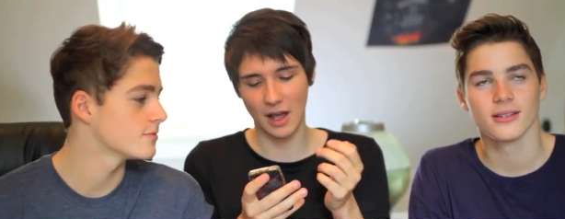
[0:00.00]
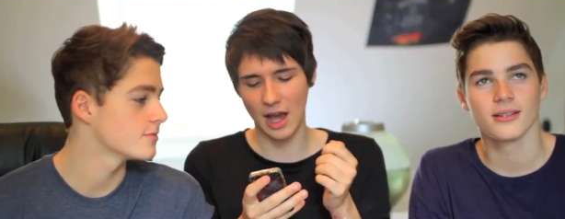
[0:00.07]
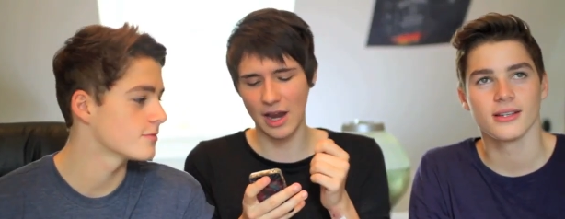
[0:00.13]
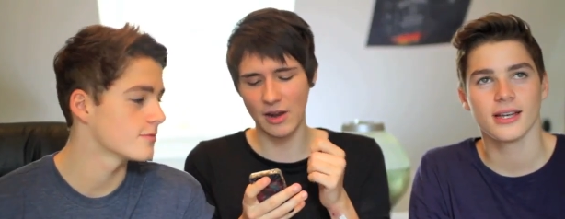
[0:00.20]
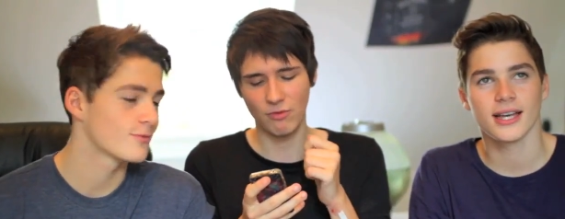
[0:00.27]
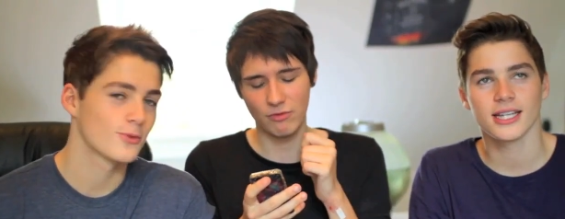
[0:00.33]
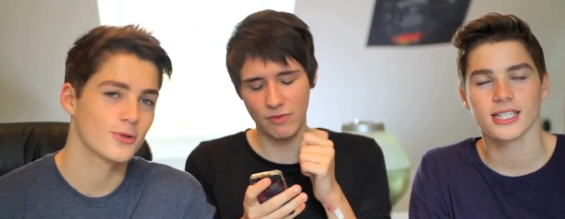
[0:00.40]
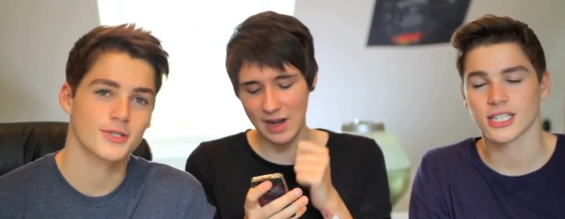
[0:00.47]
Speaker 1: I
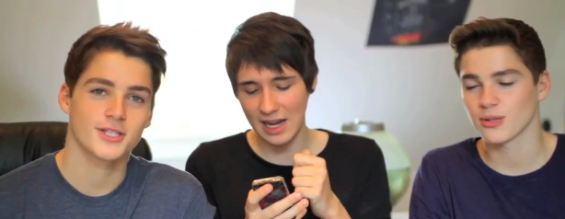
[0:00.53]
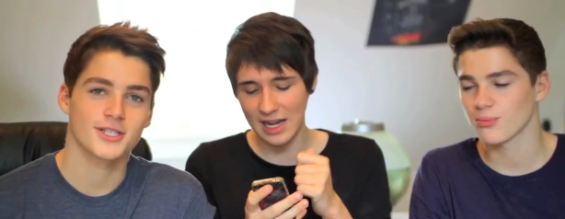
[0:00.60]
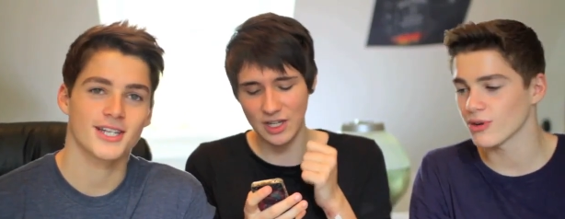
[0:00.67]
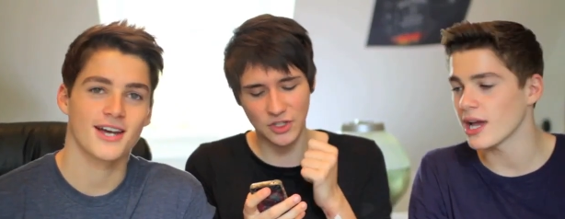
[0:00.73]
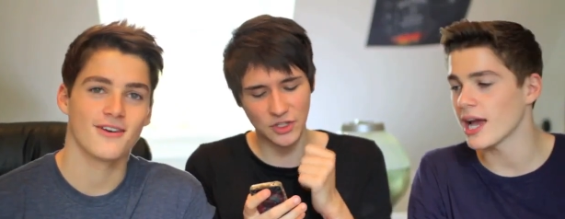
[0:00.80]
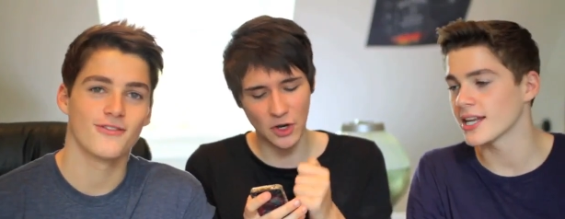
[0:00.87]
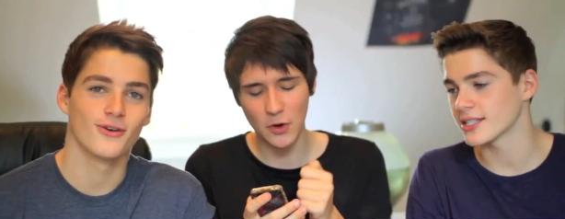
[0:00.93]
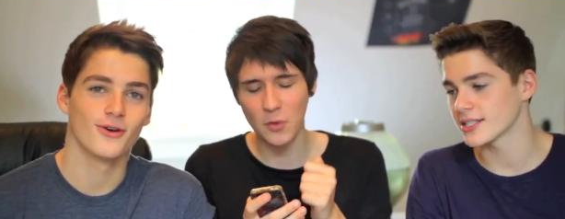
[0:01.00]
really
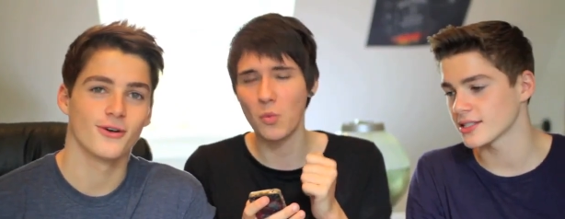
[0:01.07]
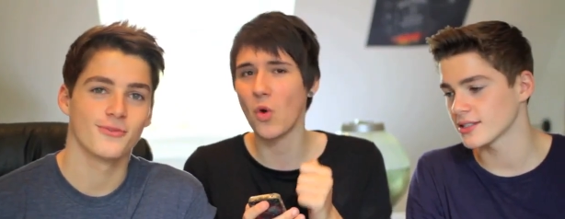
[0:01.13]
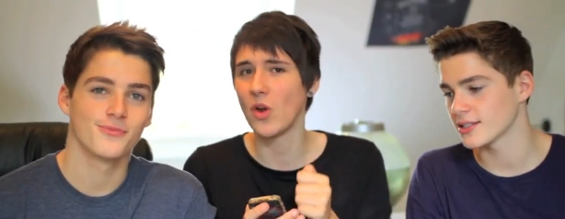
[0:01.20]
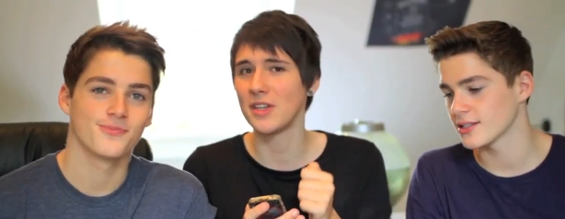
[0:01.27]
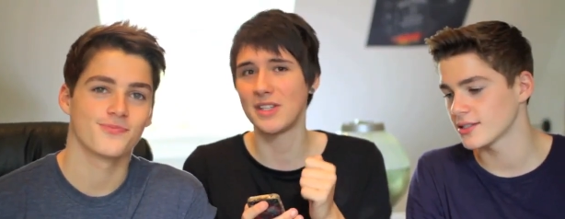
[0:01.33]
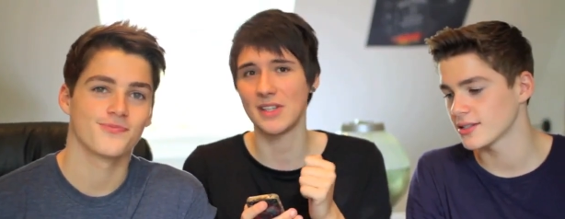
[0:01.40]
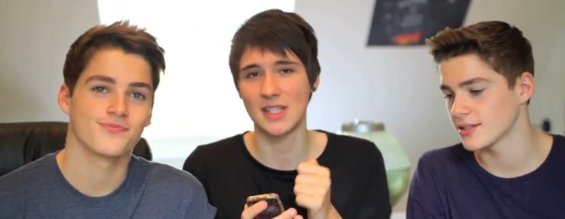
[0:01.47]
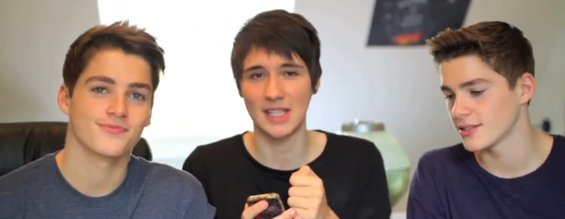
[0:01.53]
don't
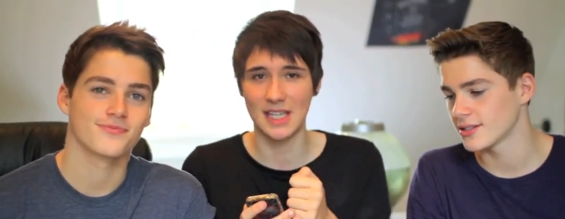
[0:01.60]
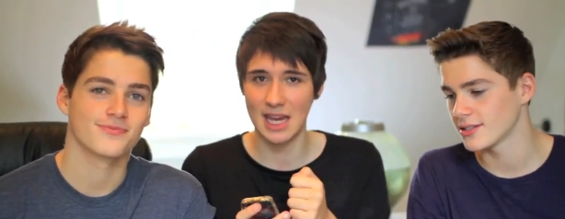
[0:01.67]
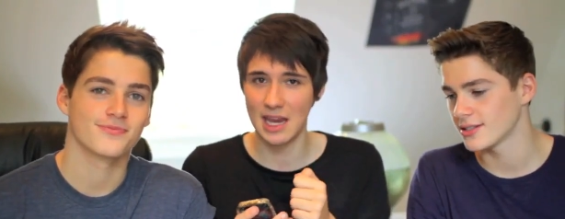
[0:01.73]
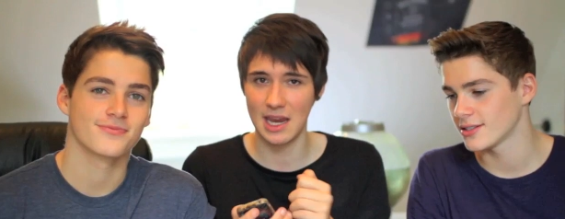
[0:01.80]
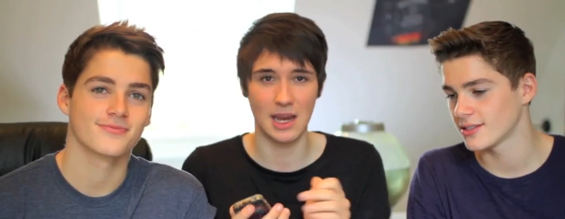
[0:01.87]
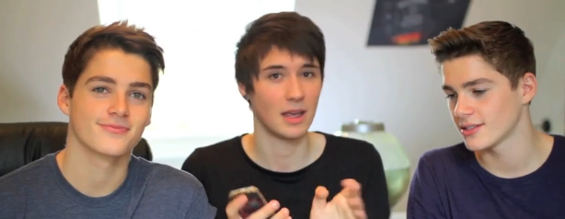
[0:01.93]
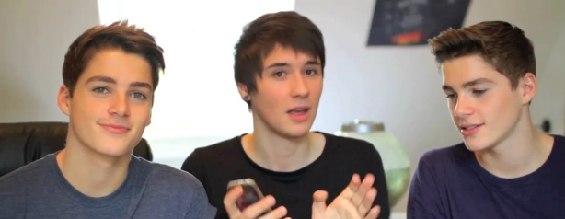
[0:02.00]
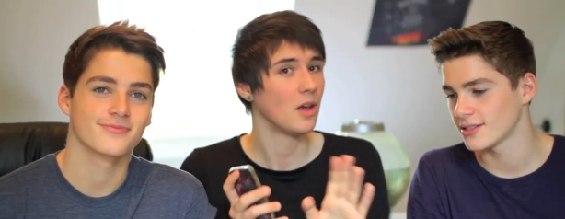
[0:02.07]
want to
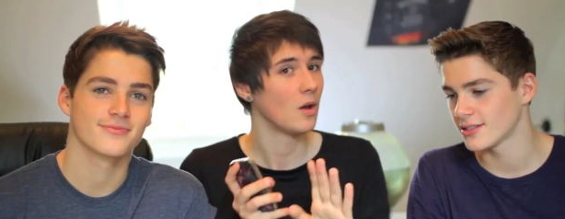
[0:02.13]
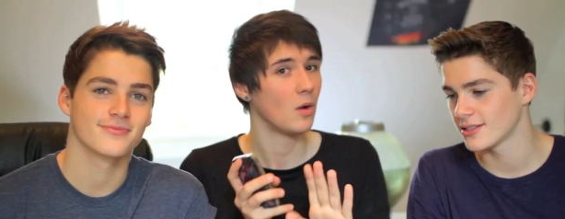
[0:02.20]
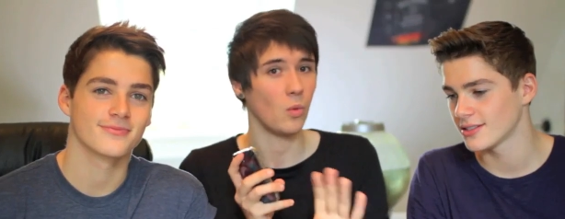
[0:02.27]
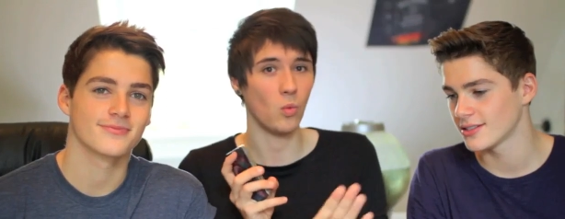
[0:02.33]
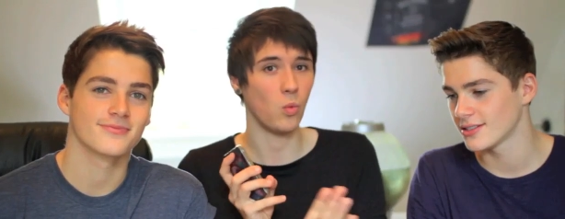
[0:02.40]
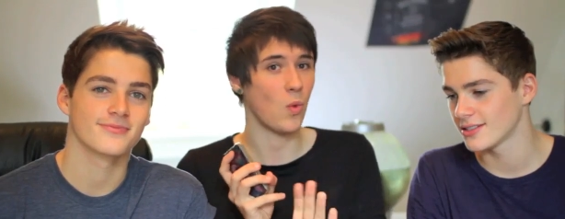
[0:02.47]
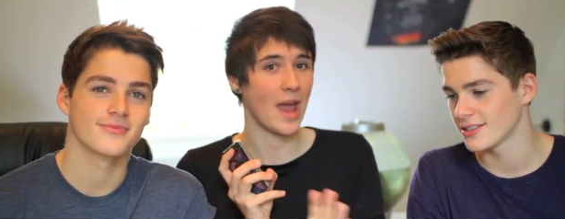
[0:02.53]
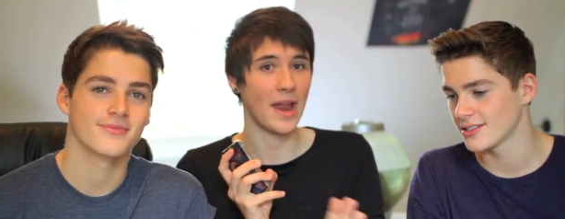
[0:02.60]
see
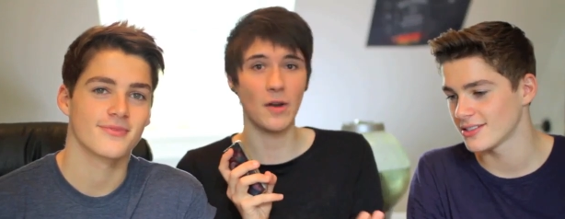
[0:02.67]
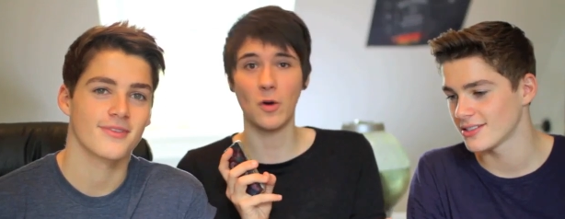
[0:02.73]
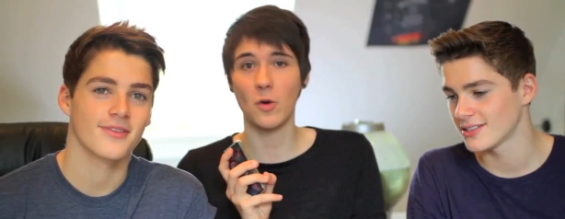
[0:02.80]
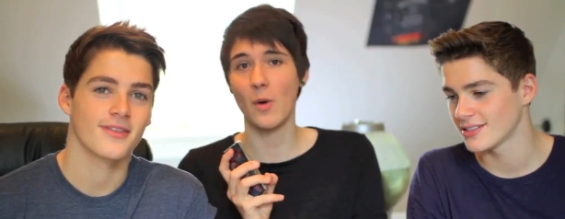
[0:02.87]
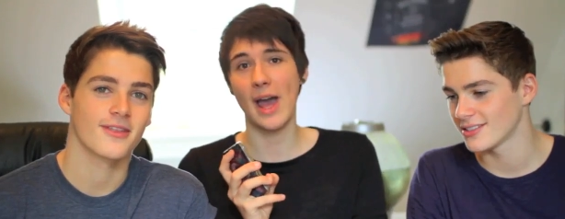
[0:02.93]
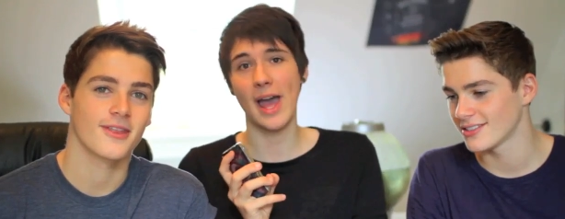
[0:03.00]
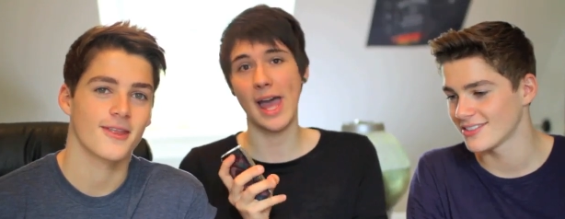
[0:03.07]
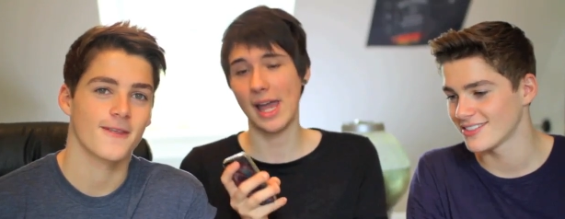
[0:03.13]
when or
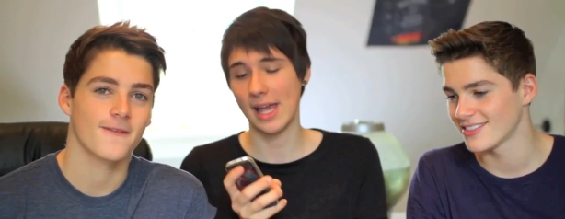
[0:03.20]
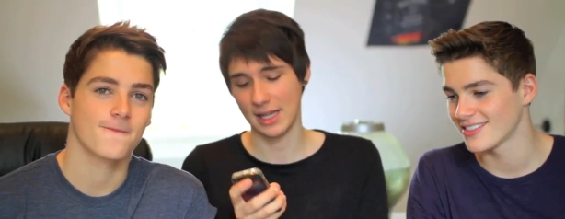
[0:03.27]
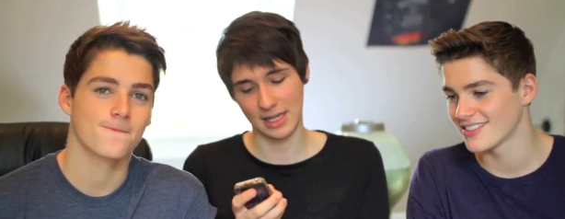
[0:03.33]
where